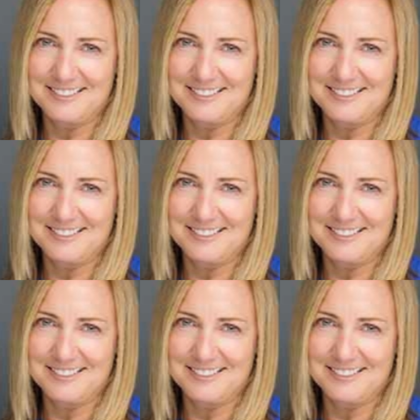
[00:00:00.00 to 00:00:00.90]

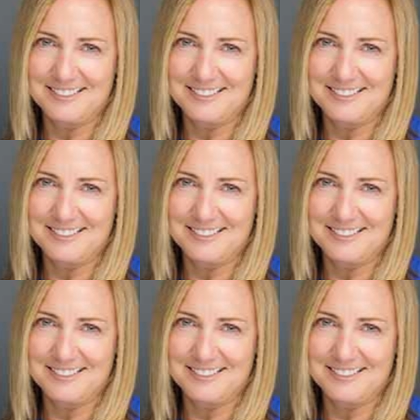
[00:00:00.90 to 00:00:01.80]

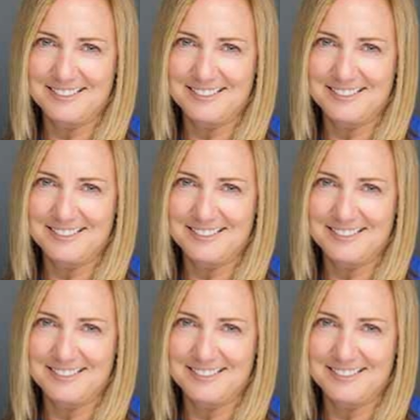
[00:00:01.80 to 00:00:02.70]

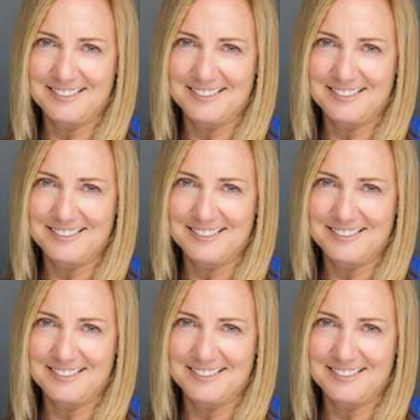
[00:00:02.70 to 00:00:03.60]

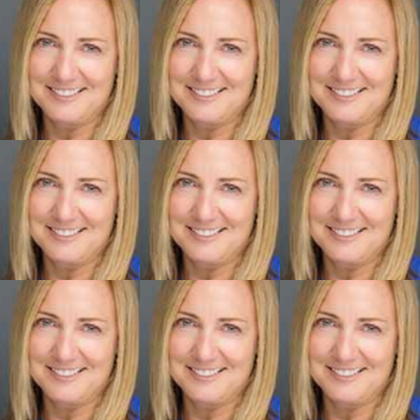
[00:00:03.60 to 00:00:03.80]
(no lip movement)